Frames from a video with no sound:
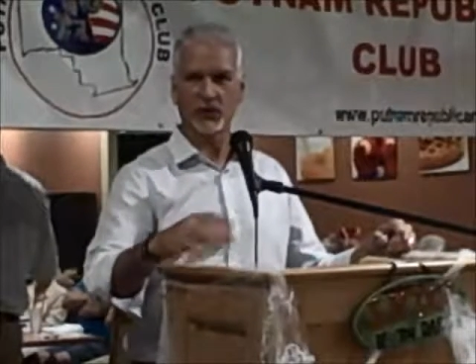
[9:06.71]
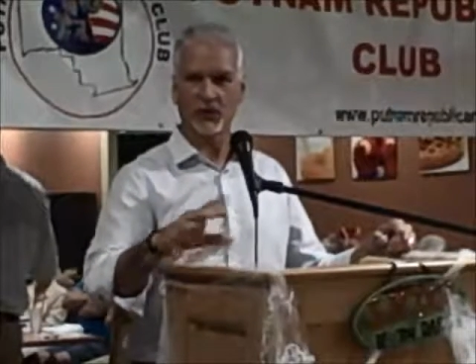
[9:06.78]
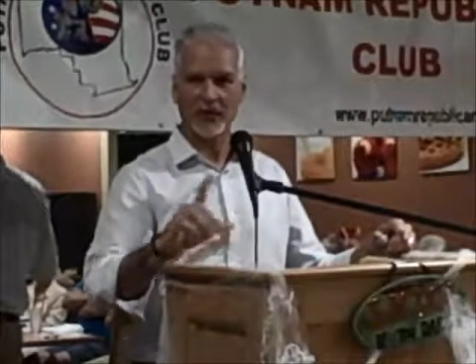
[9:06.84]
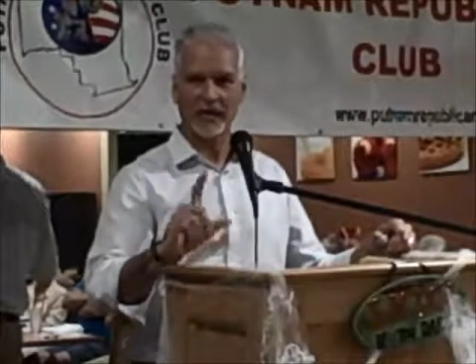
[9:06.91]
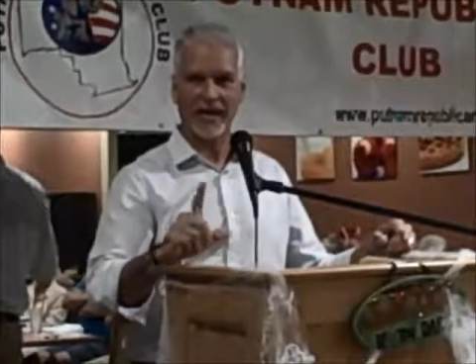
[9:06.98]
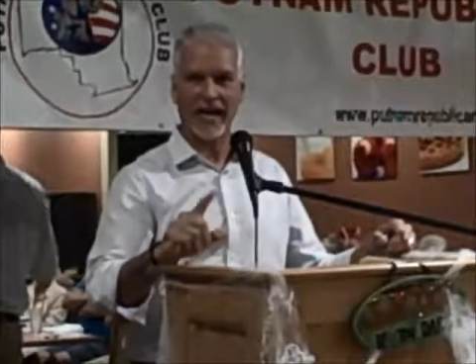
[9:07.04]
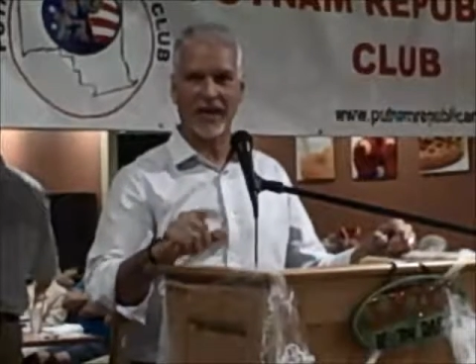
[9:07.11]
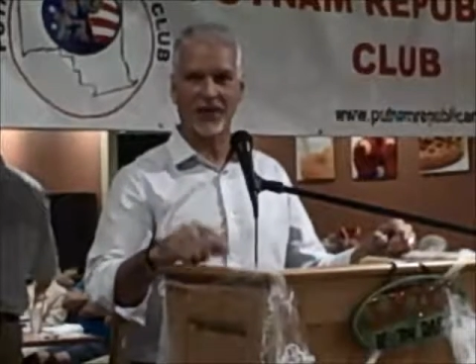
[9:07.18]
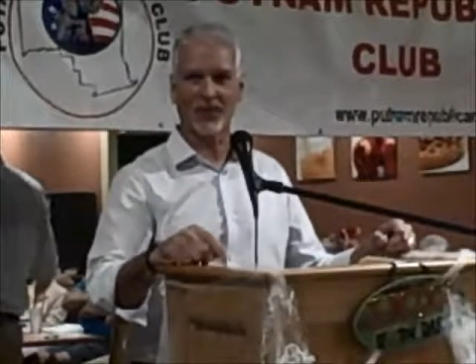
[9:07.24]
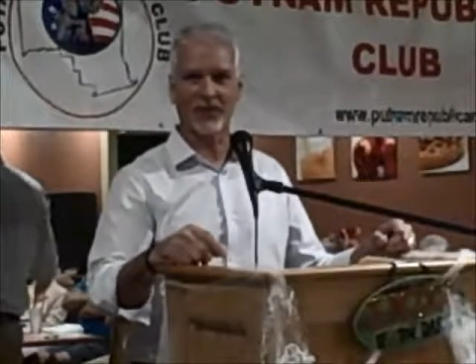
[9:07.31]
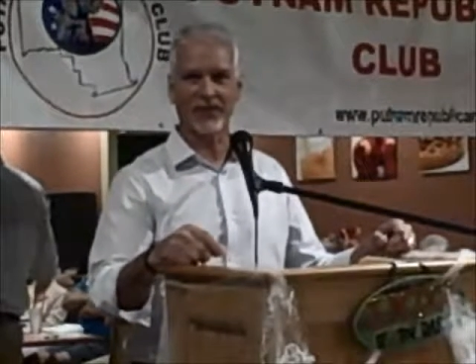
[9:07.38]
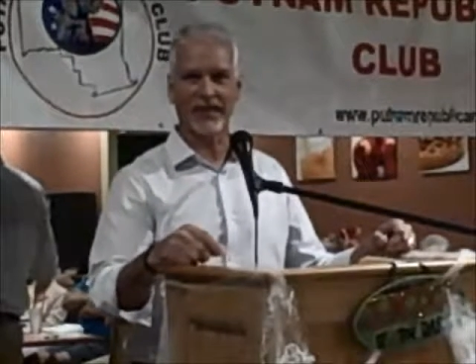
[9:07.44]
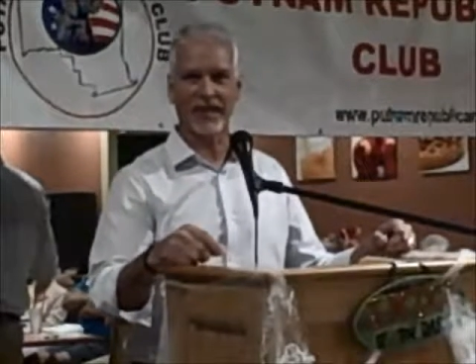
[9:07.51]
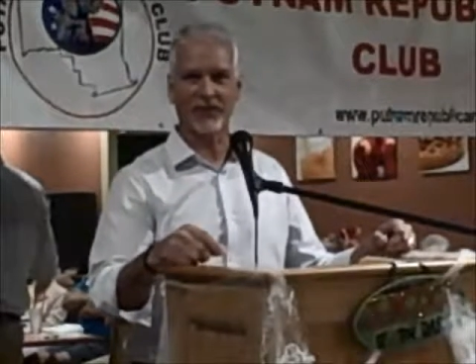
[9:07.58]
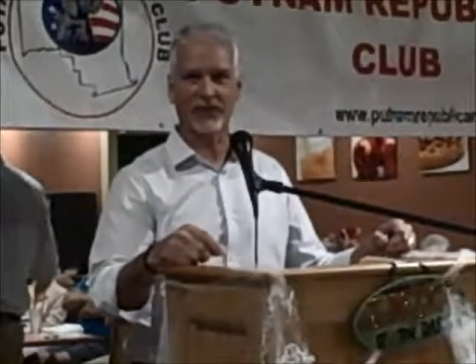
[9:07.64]
Spend an
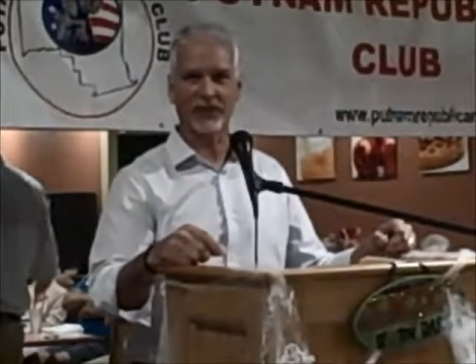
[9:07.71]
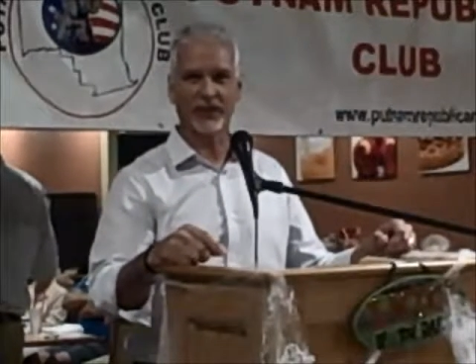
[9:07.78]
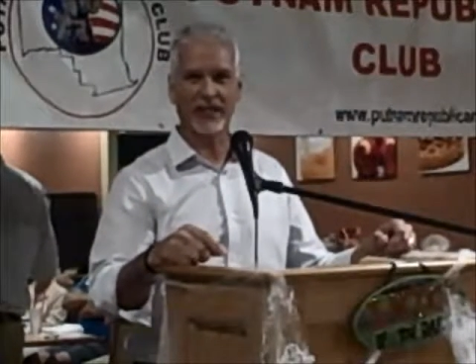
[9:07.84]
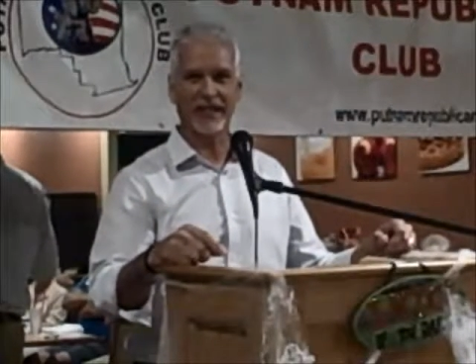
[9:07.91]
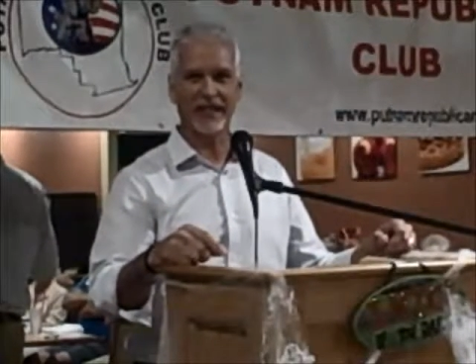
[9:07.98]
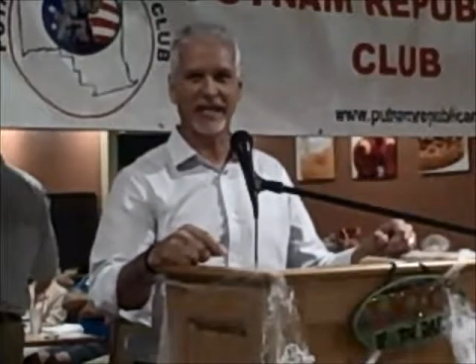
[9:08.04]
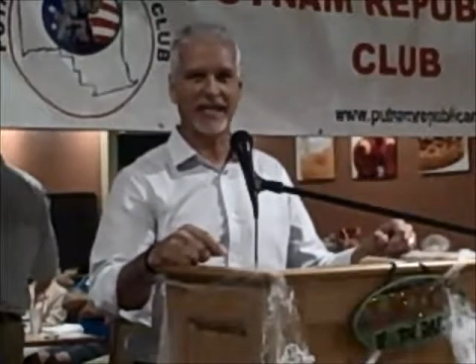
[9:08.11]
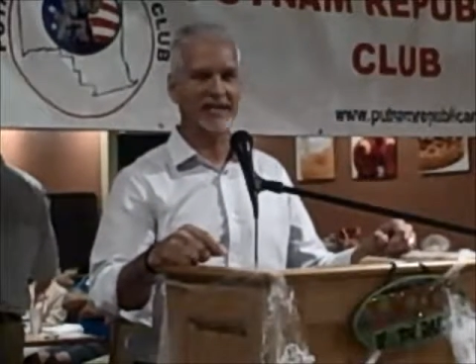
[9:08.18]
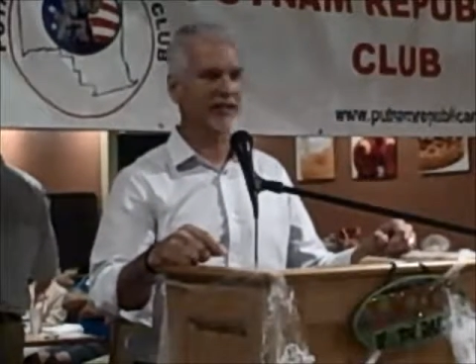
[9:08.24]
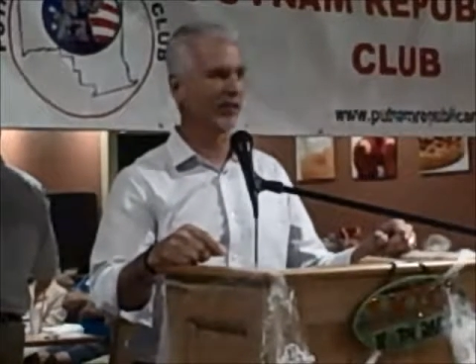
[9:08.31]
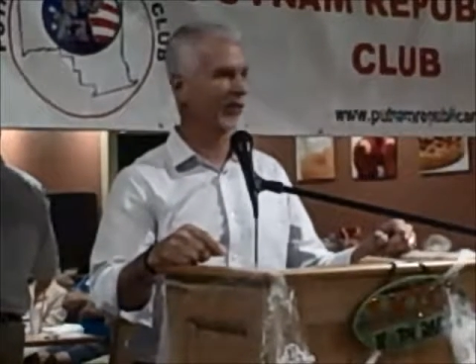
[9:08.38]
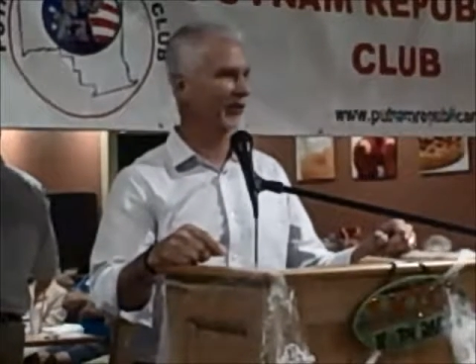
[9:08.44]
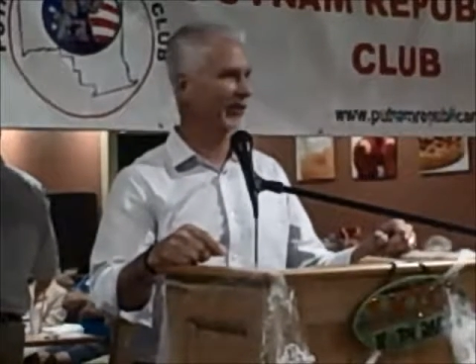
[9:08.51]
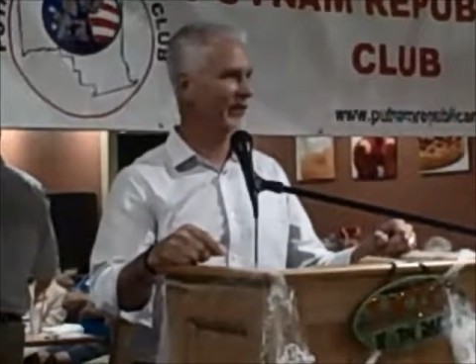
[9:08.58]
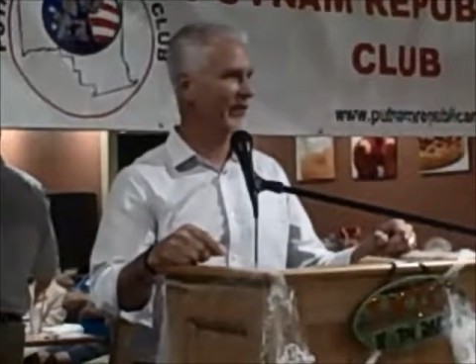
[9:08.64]
hour a day for 10 days
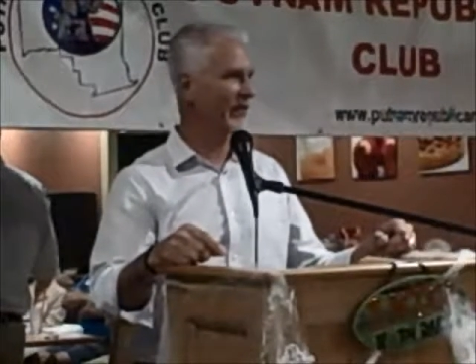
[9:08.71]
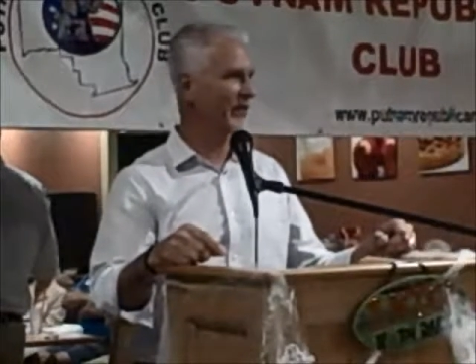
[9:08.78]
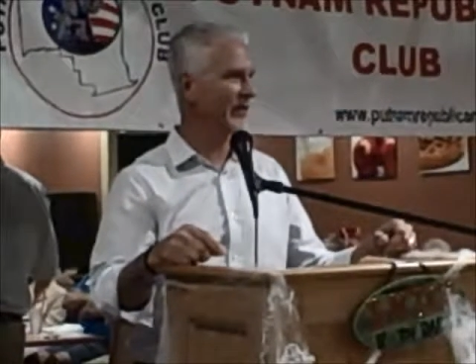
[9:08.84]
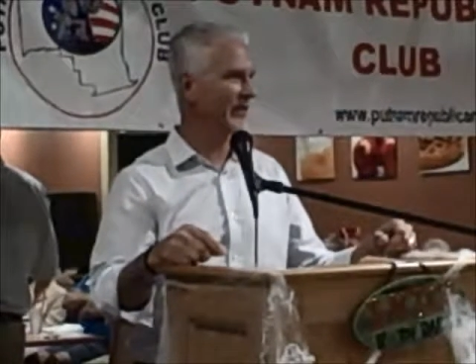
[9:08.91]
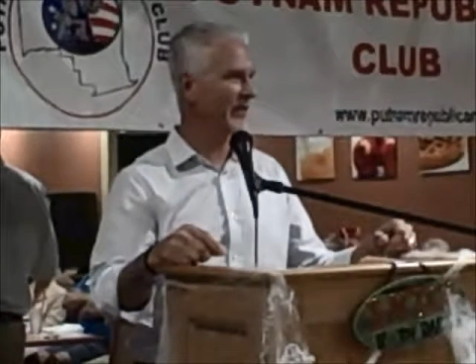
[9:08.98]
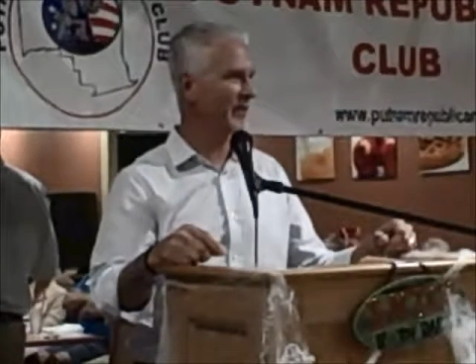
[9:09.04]
in early voting,